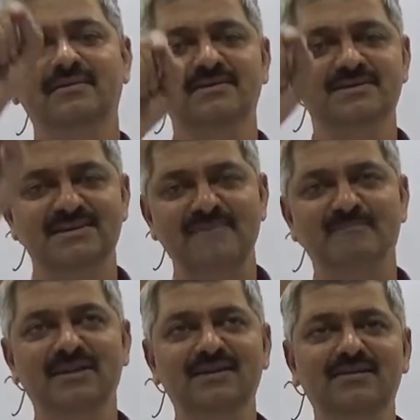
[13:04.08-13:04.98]

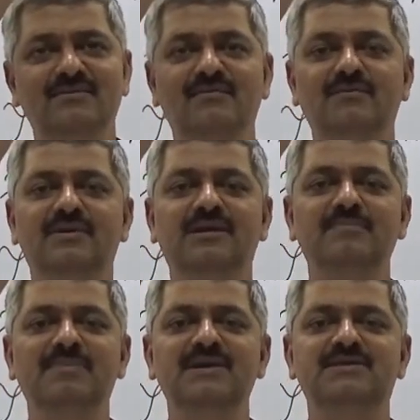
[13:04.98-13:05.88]
sample,
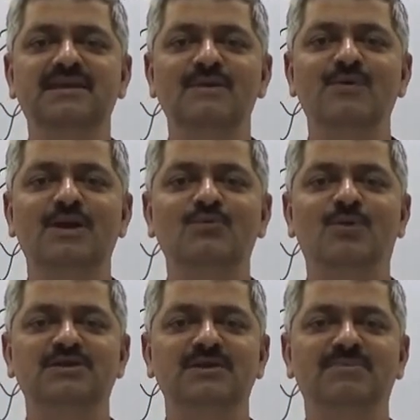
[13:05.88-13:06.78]
keeping same value
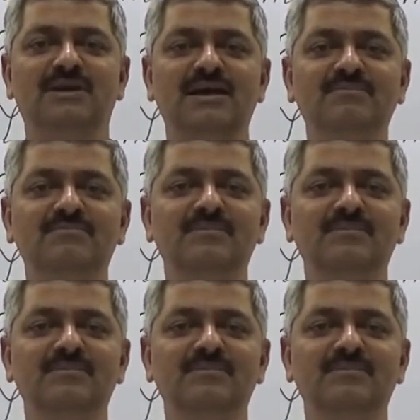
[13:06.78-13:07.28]
for some time,